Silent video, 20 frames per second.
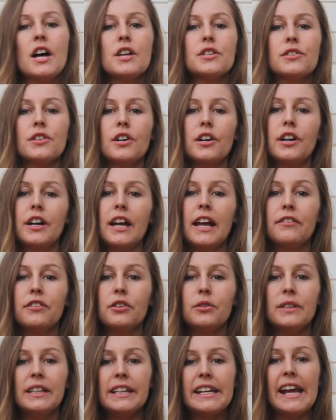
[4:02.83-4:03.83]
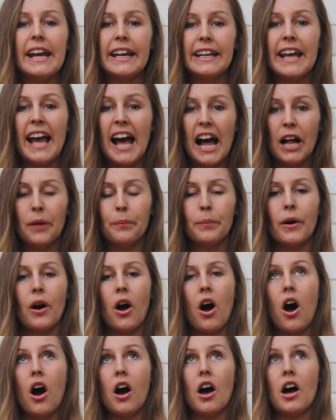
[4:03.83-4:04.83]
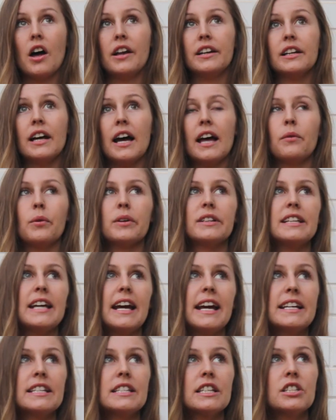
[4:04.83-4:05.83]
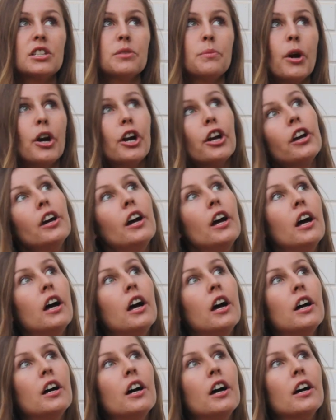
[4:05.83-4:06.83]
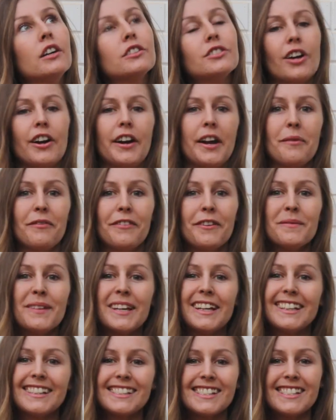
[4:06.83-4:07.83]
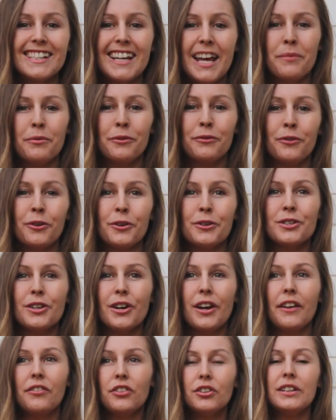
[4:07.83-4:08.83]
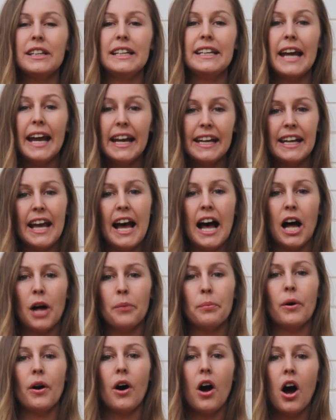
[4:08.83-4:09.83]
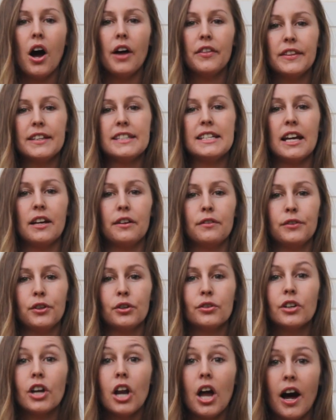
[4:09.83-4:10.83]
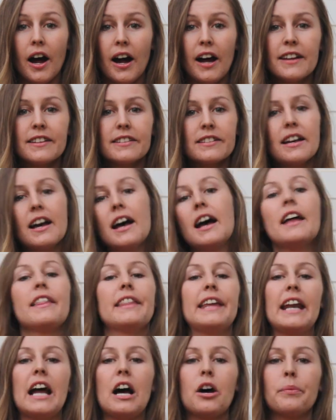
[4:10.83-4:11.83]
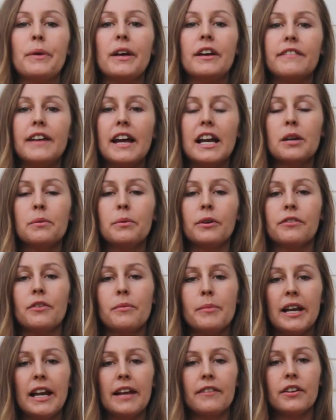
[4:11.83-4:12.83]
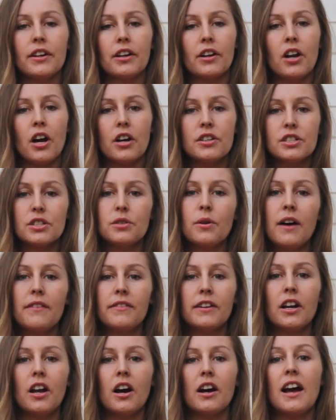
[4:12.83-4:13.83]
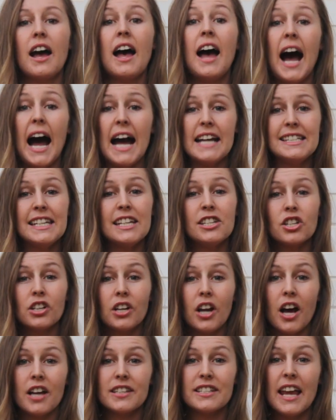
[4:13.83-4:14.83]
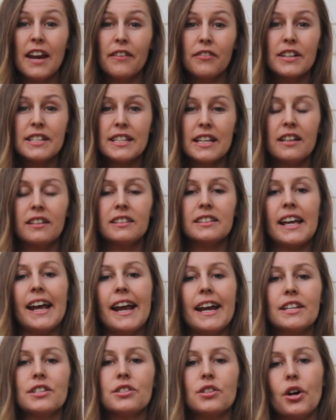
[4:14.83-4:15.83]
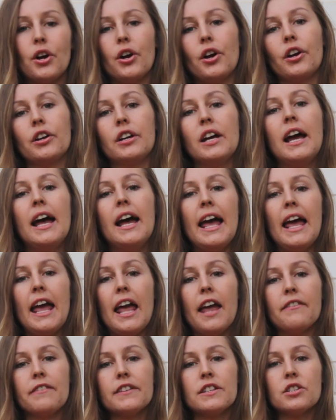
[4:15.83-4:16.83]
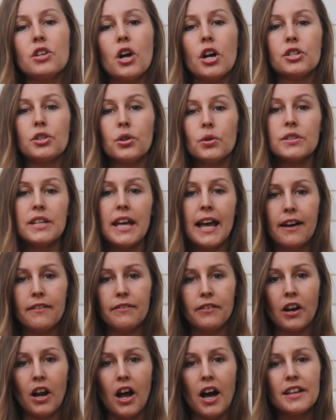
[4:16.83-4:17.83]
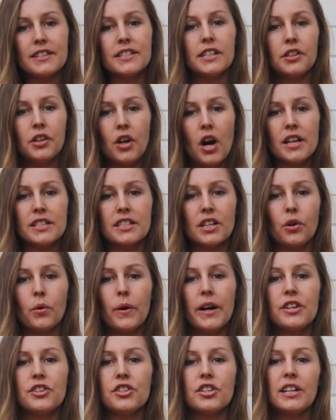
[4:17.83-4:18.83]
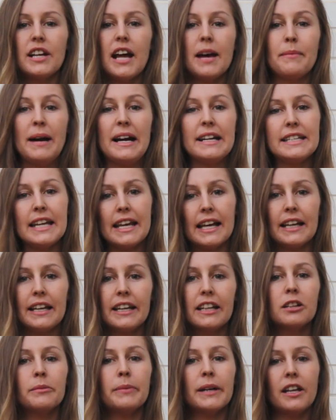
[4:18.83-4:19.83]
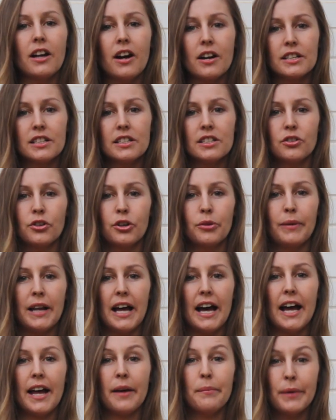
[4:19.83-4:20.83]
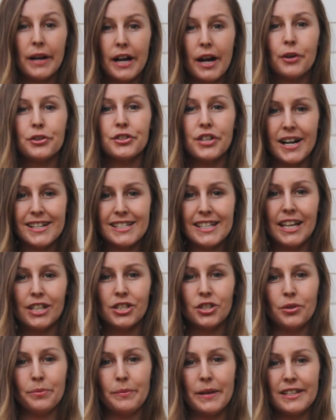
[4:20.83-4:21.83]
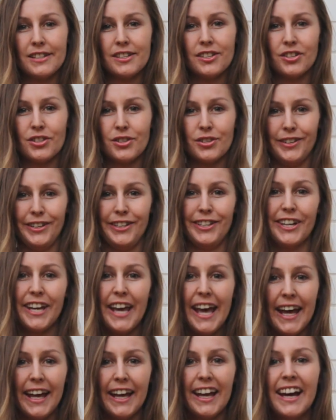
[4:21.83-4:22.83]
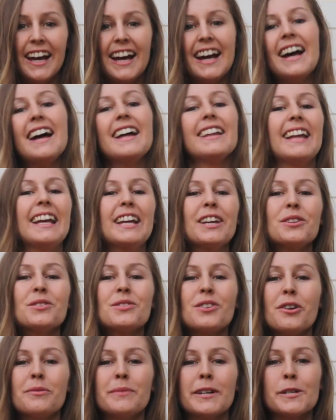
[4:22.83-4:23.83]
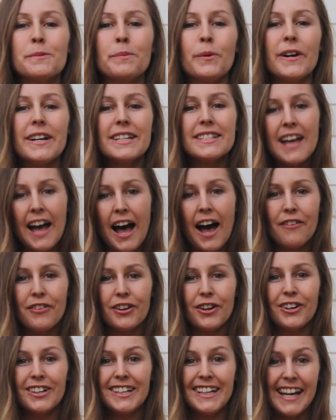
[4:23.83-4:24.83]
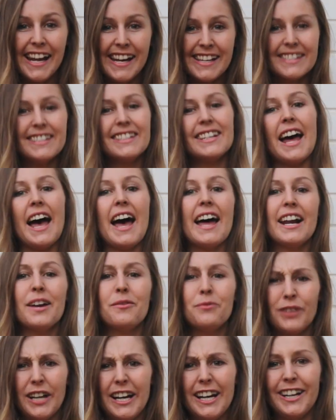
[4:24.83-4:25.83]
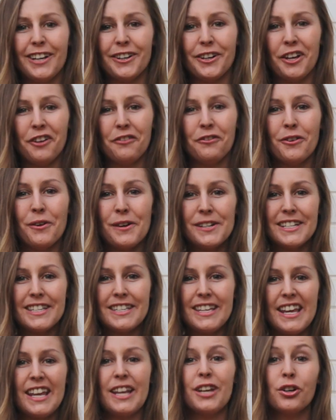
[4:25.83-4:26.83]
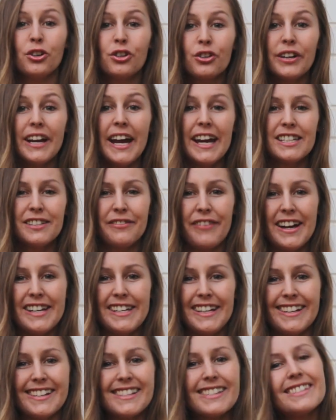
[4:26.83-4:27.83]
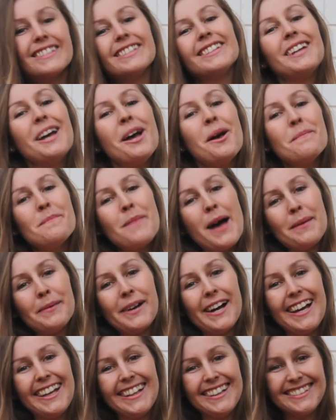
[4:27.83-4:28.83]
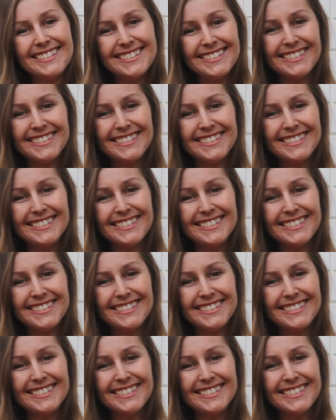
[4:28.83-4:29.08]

So if you need any help on, day is it tomorrow? Sorry, I'm filming this the day before. So if you need any help on the day of your class, then I'll be available from 11 o'clock to 12 o'clock. I teach a class every single day, so if it's not your day of class and you ask a question, I might take a little bit longer to reply, but I'll try to get to your messages soon. Okay, thank you so much boys, have a good lesson, and I'm really looking forward to seeing your creative ideas. Bye bye.